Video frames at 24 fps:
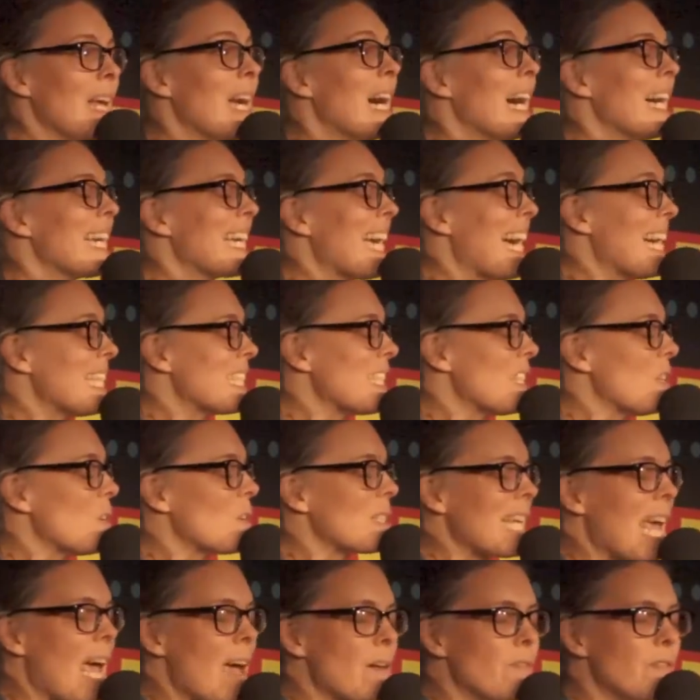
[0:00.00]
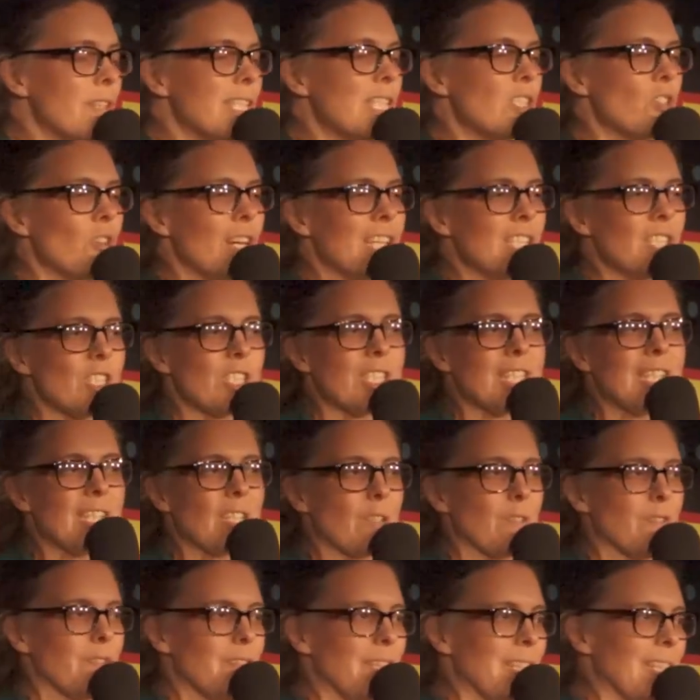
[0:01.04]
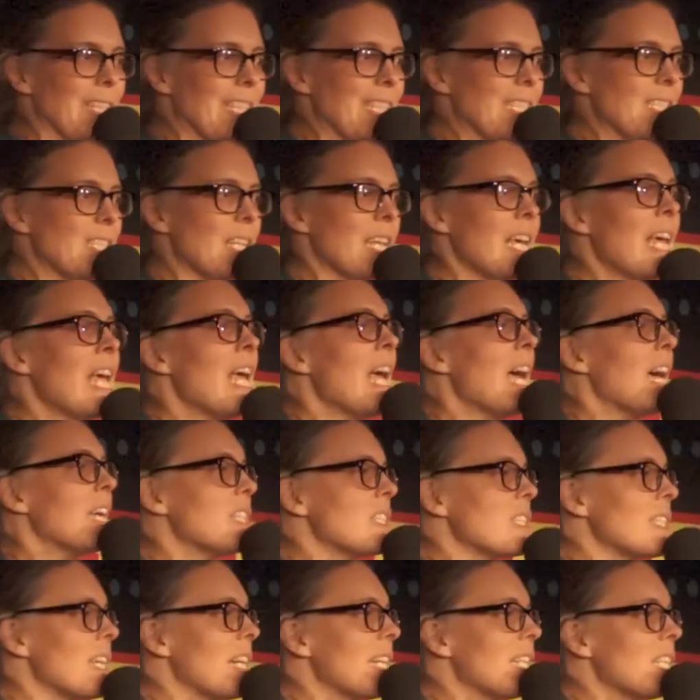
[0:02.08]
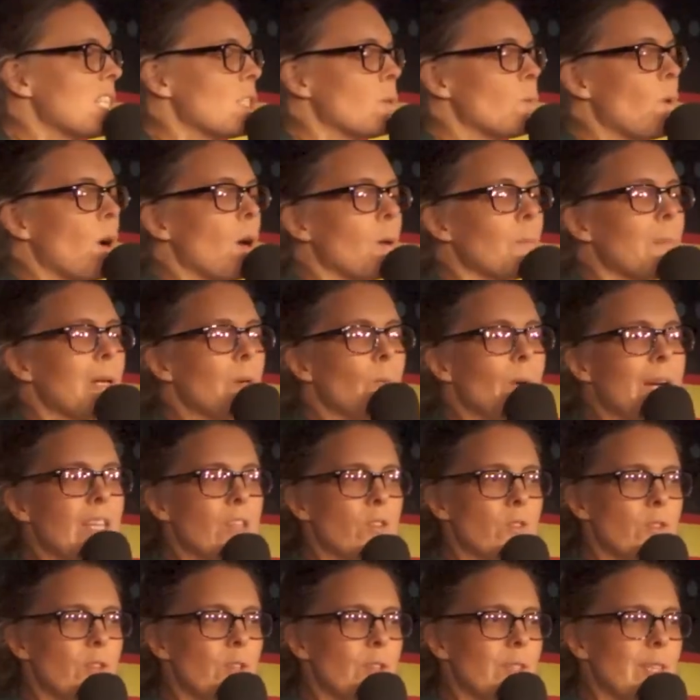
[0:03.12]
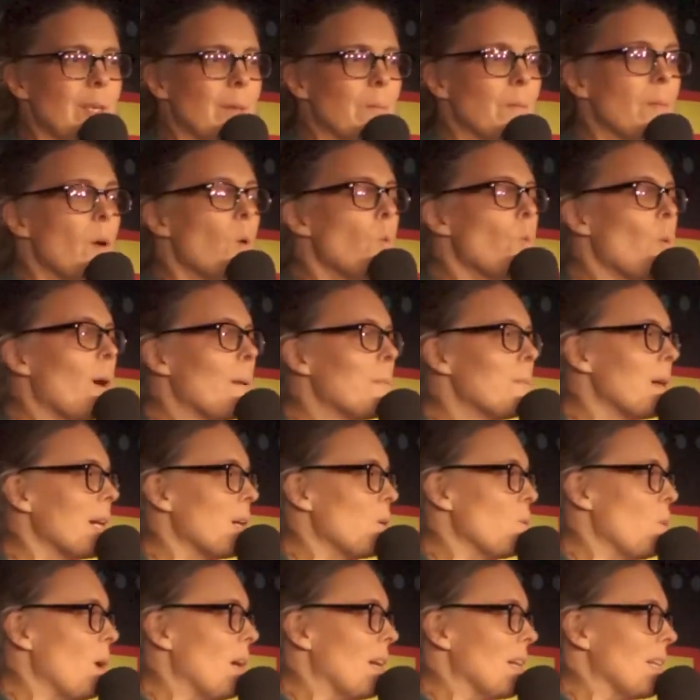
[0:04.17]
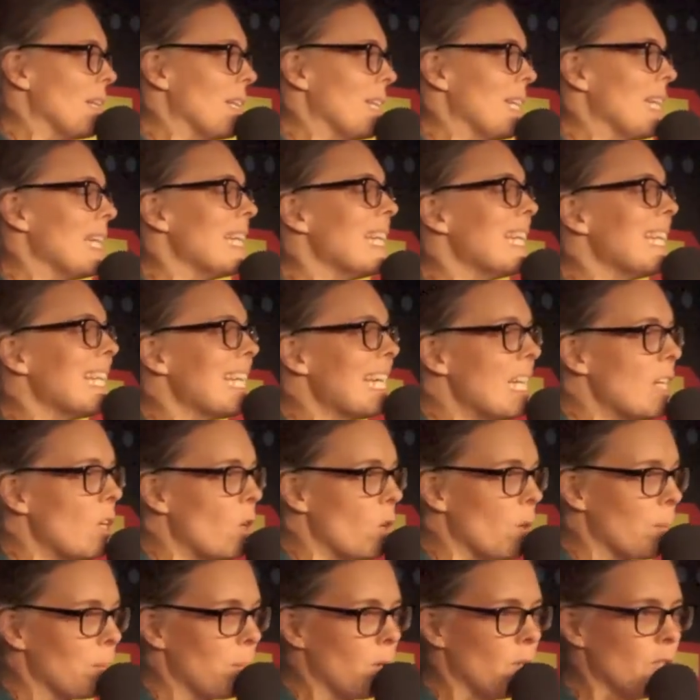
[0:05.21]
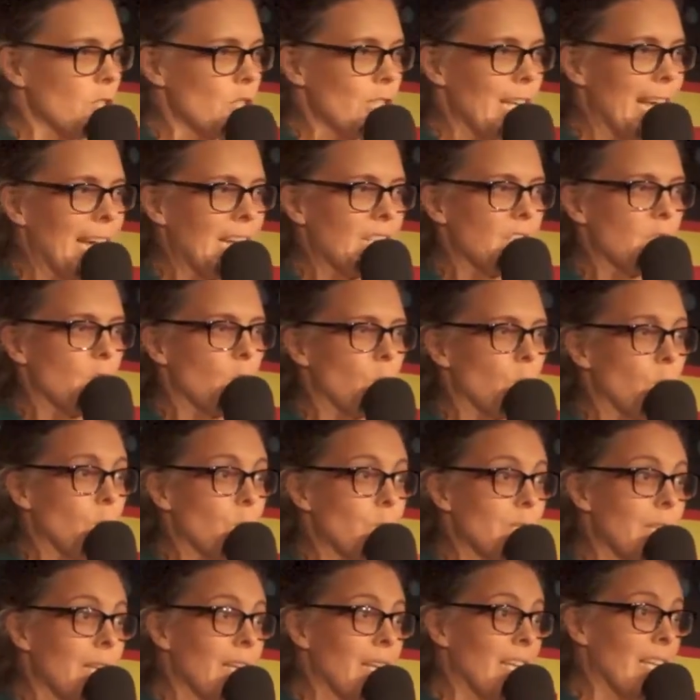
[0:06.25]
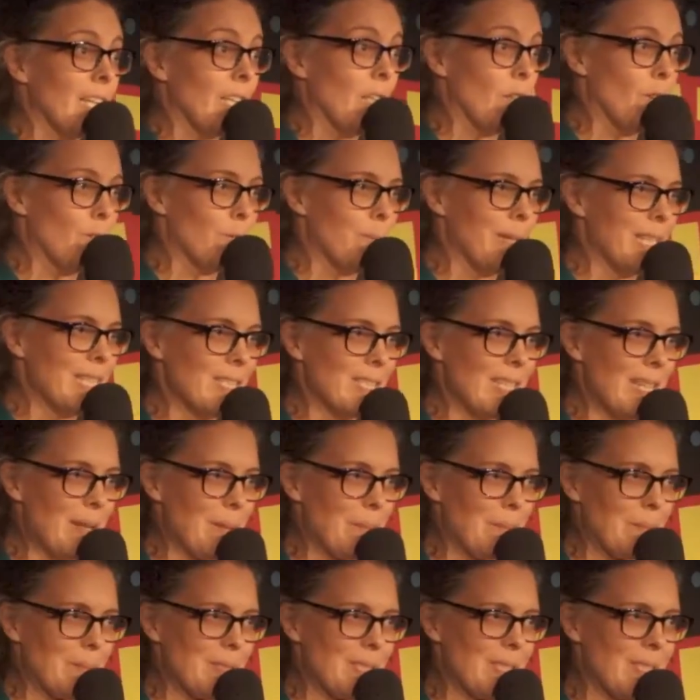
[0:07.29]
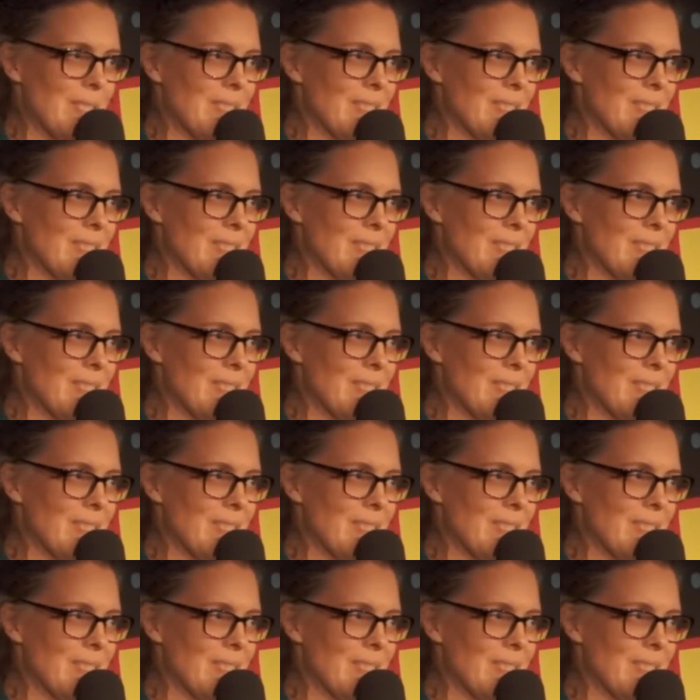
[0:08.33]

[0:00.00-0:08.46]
I catalogued every strategy I could find and decided to work my way through them one by one in a year-long project called You've Been Dumped.